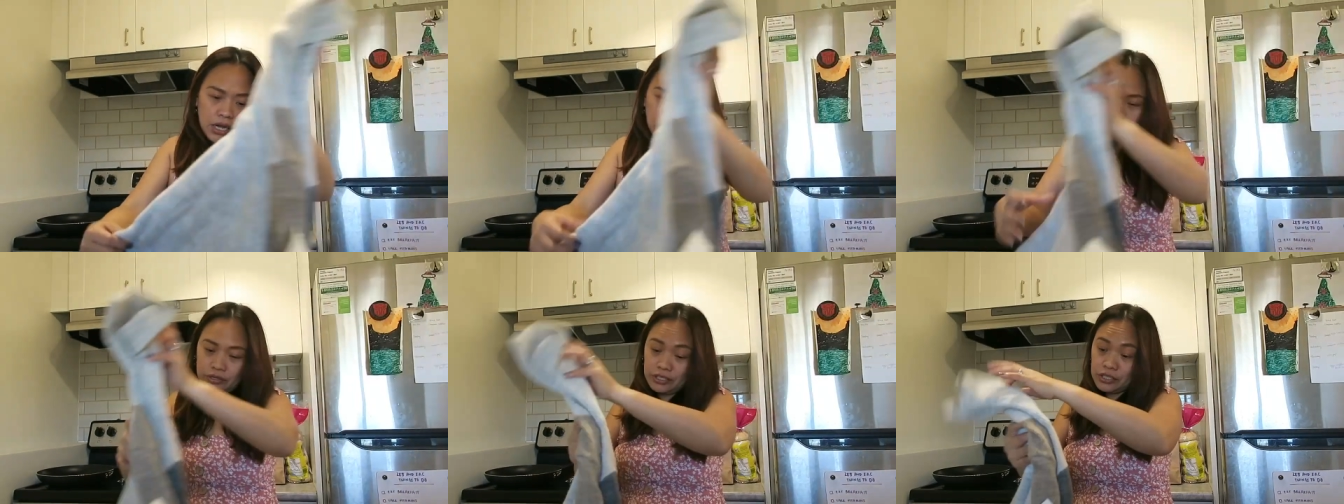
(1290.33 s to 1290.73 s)

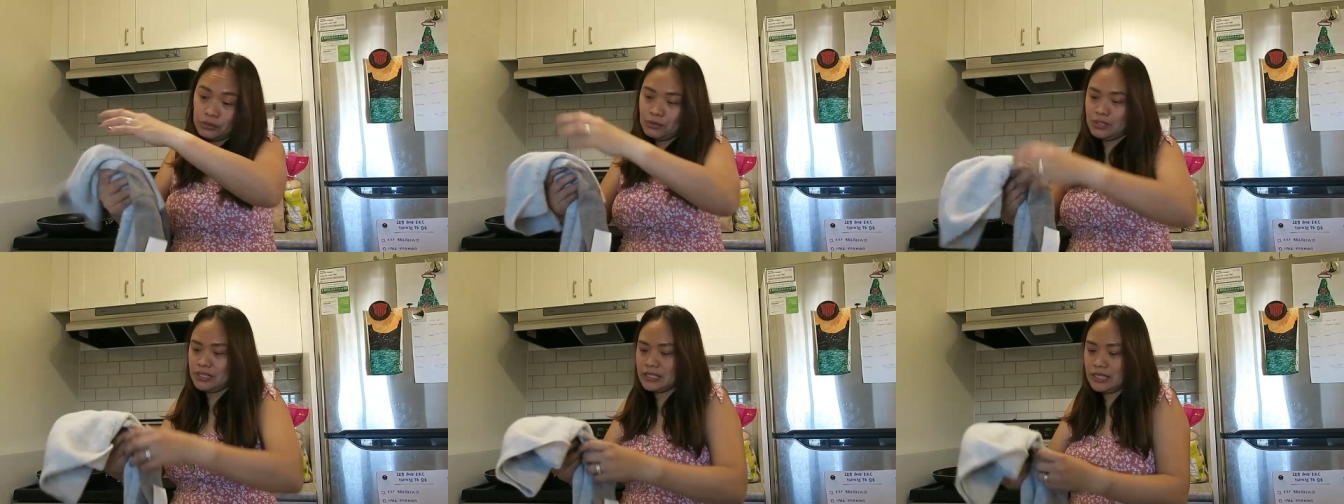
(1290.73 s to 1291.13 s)
Oh, this
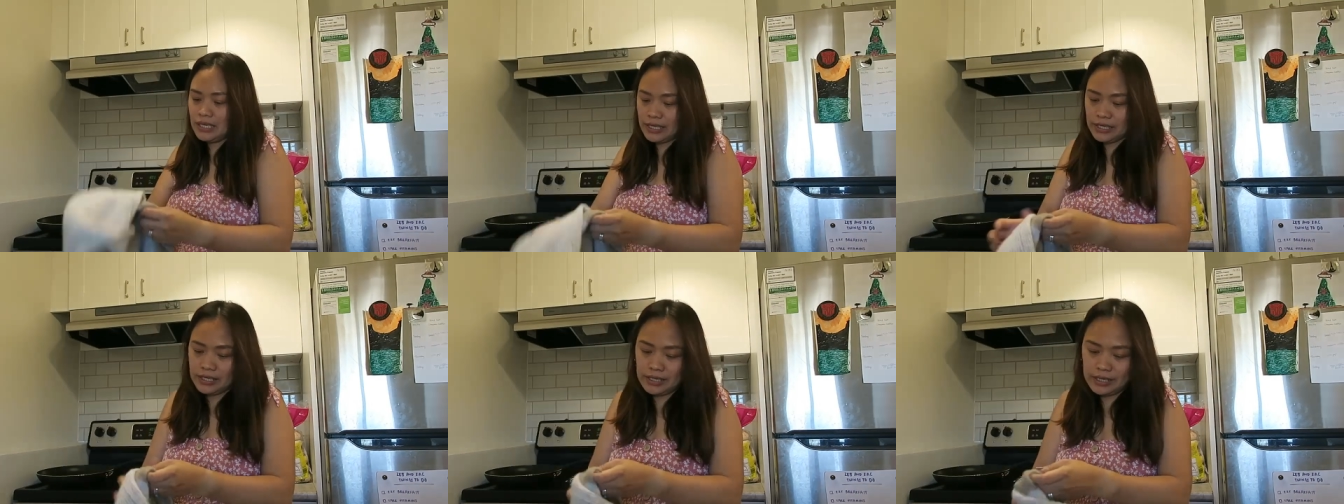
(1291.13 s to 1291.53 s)
one is
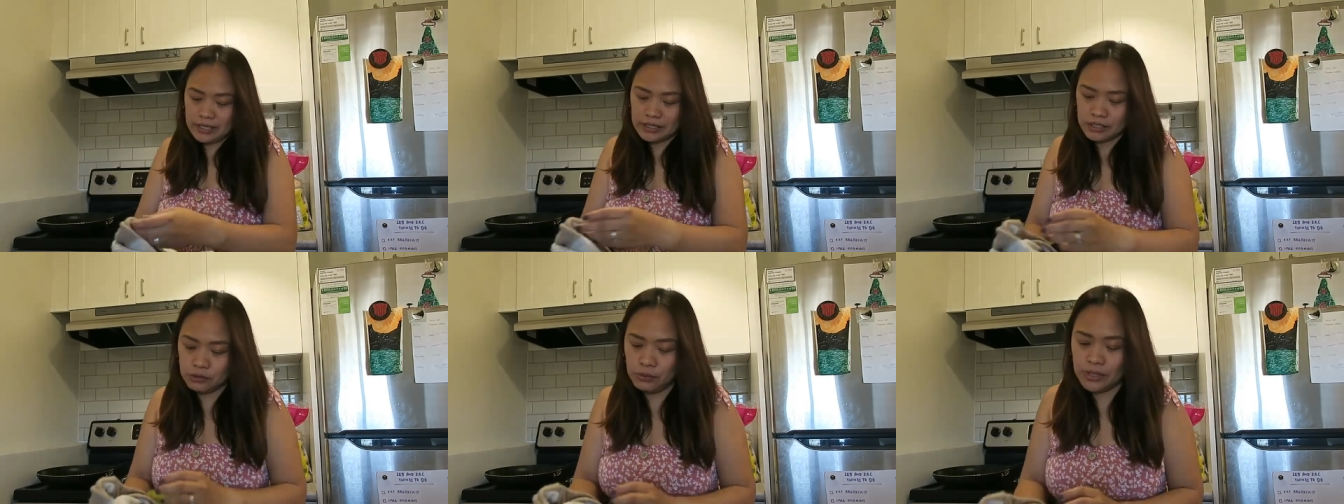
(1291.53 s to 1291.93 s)
like
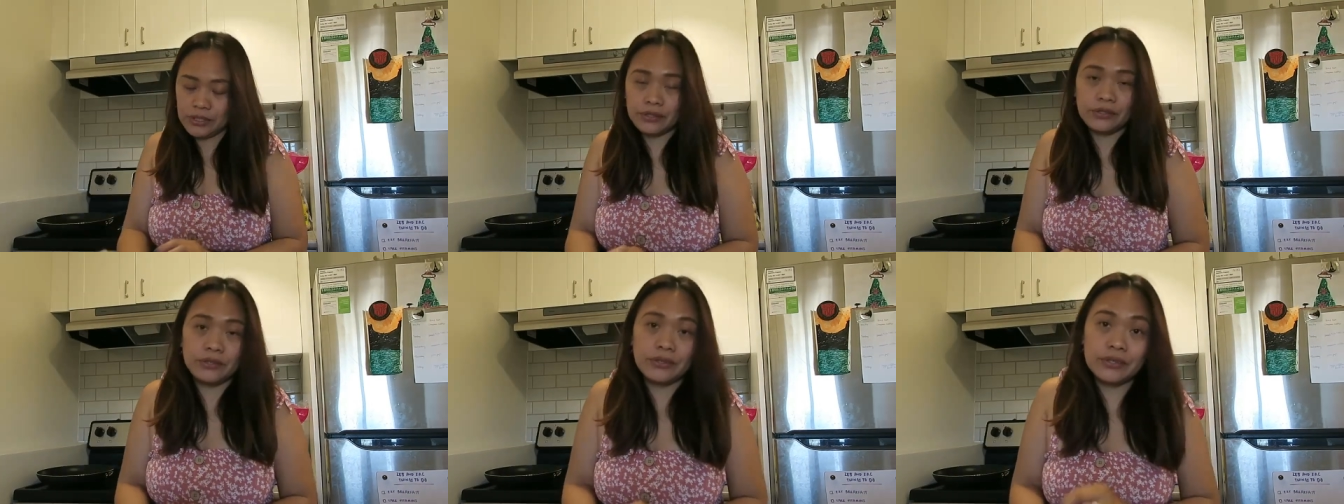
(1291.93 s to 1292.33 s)
a
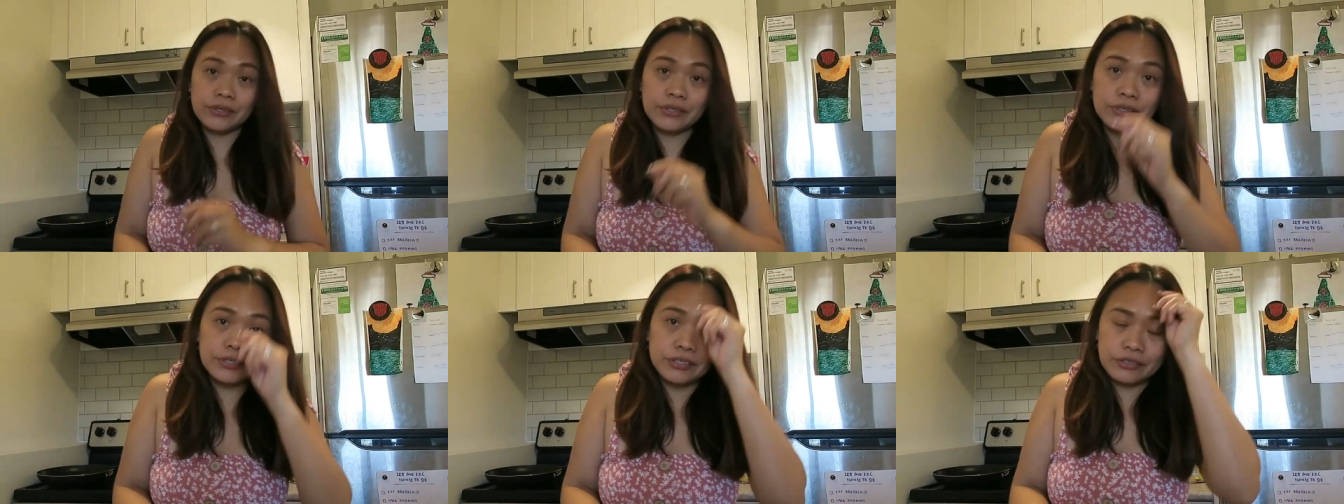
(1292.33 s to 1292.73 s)

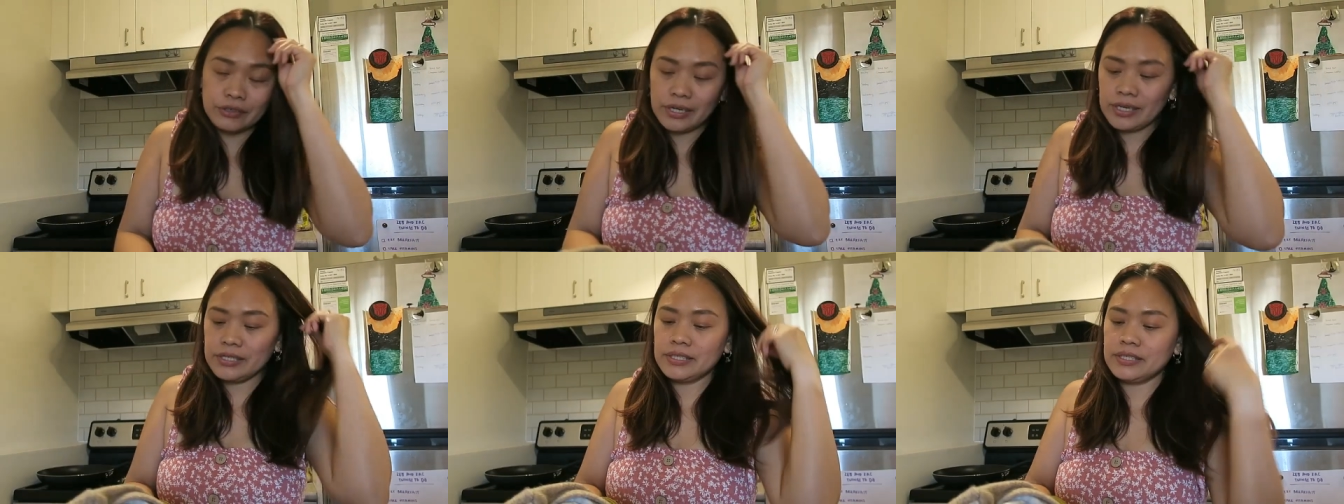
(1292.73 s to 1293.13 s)
sweater
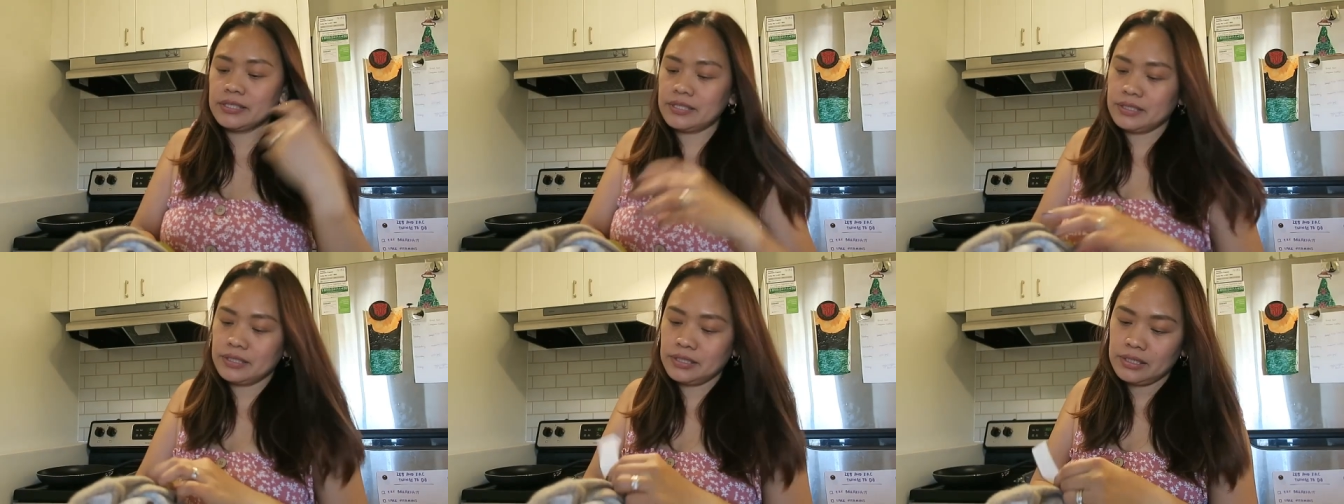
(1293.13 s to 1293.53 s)
dress.